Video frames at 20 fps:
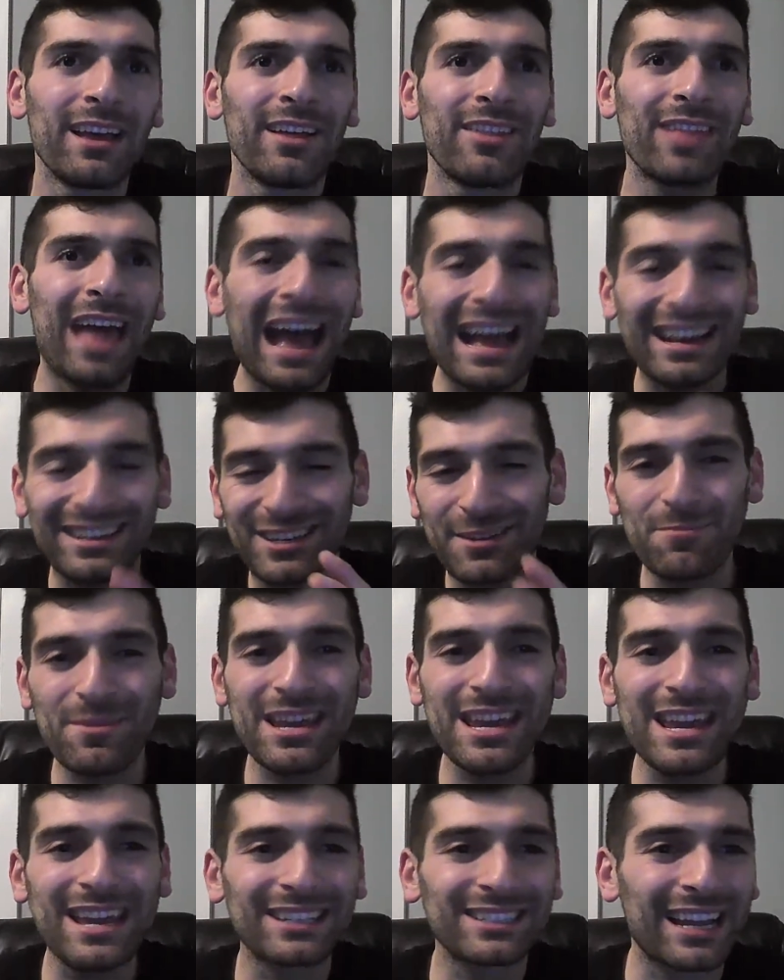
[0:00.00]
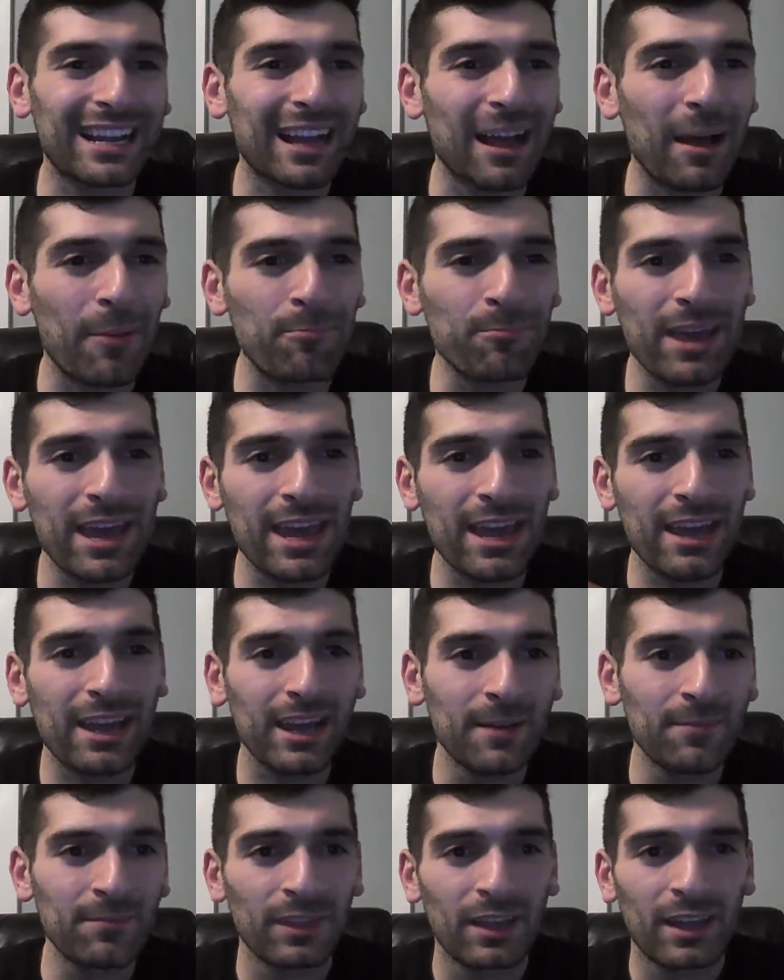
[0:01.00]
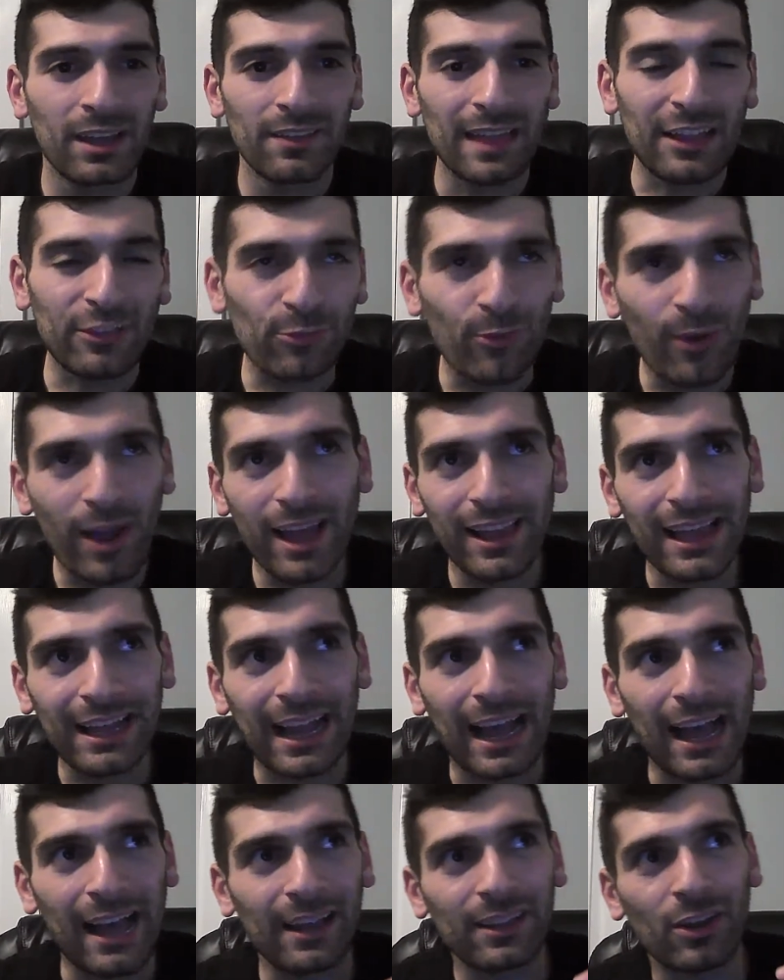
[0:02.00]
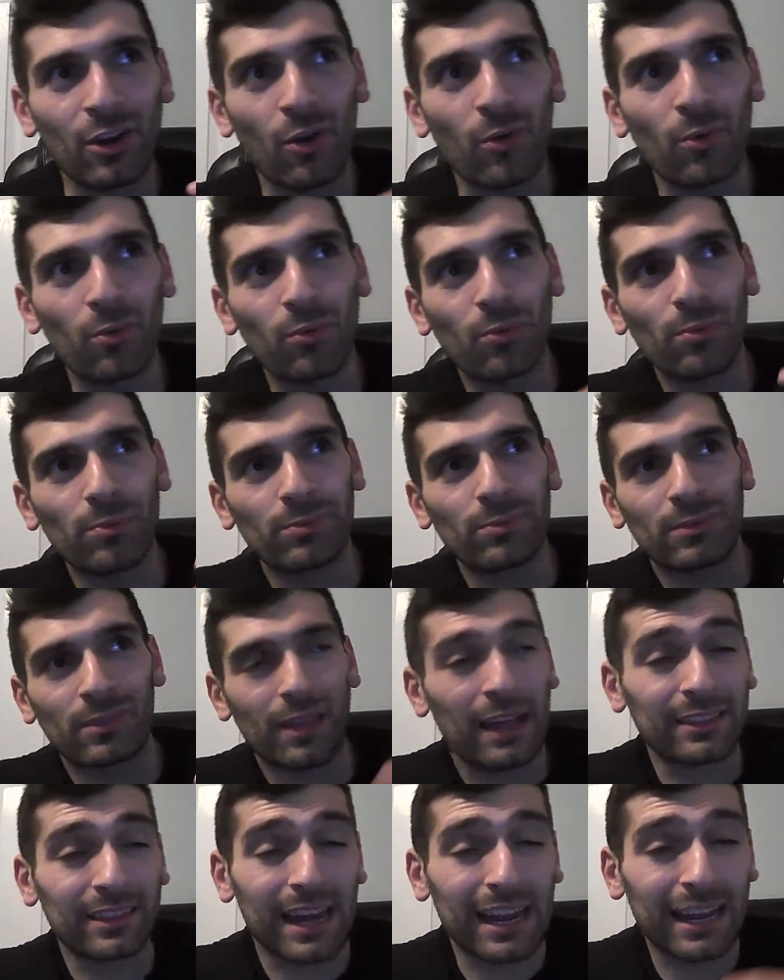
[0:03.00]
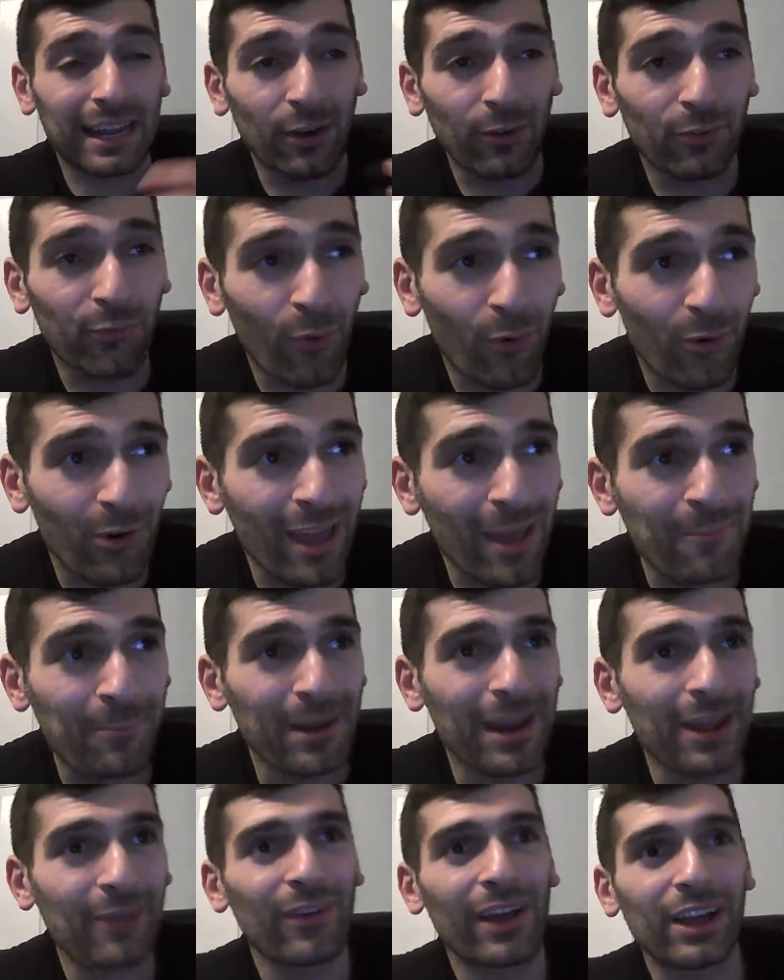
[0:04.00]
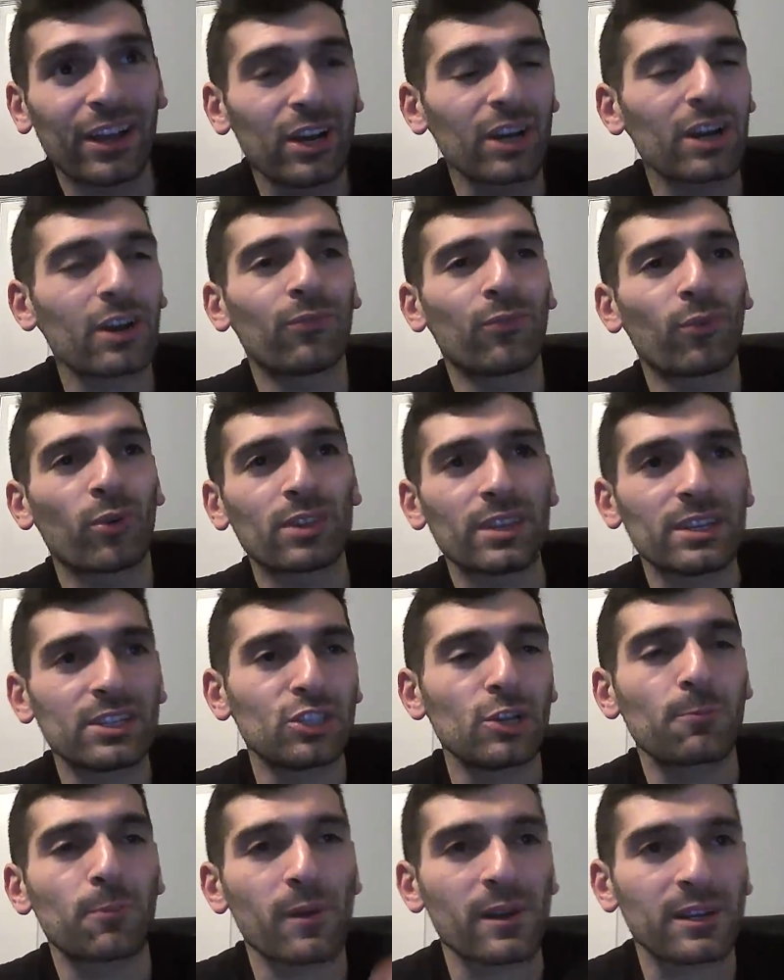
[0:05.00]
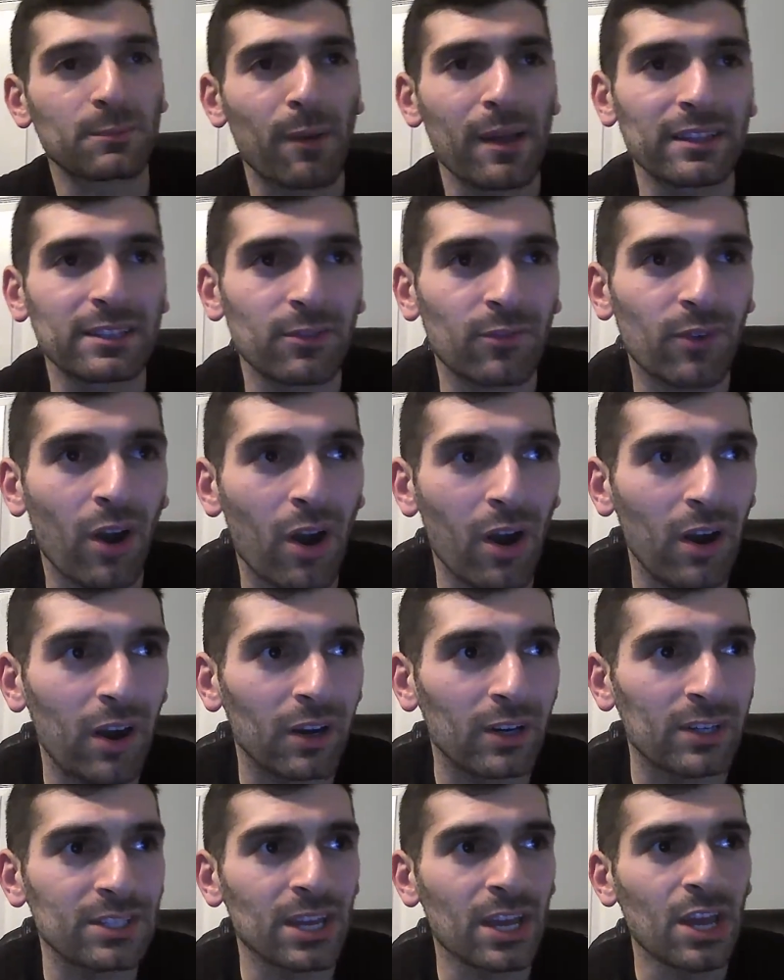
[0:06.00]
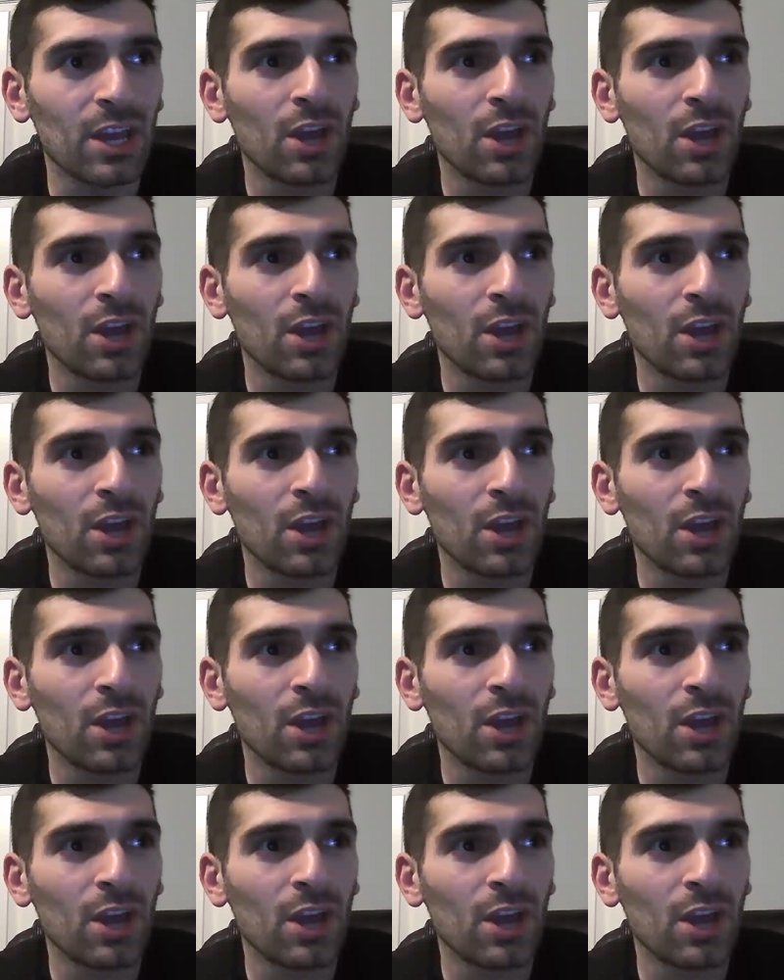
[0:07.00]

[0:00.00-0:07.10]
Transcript: That to me is like a big, that's why, like, you know, not that I can afford it, but if I could afford these super expensive cars,